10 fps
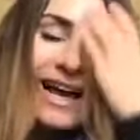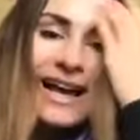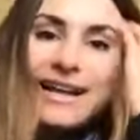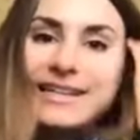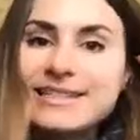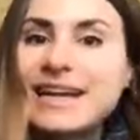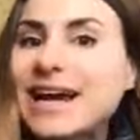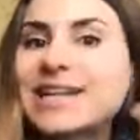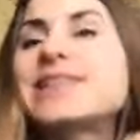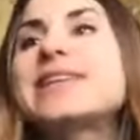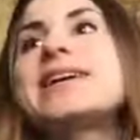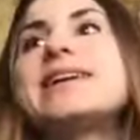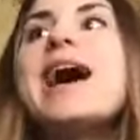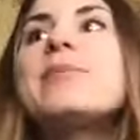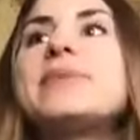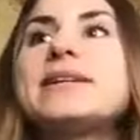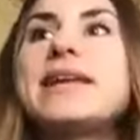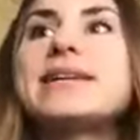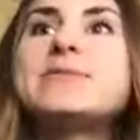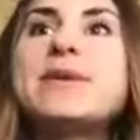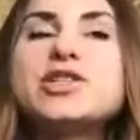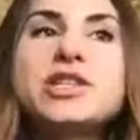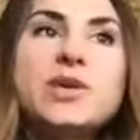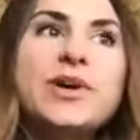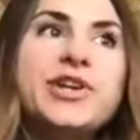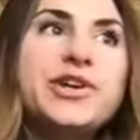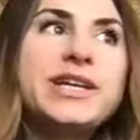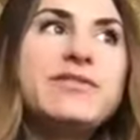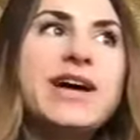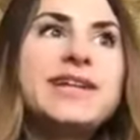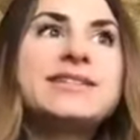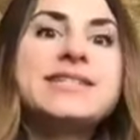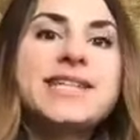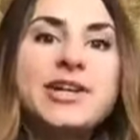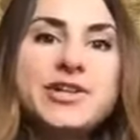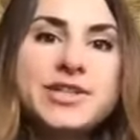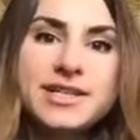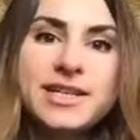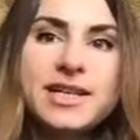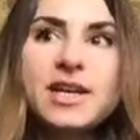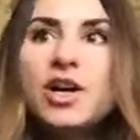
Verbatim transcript: and that kind of thing can happen like especially when you're in that scarcity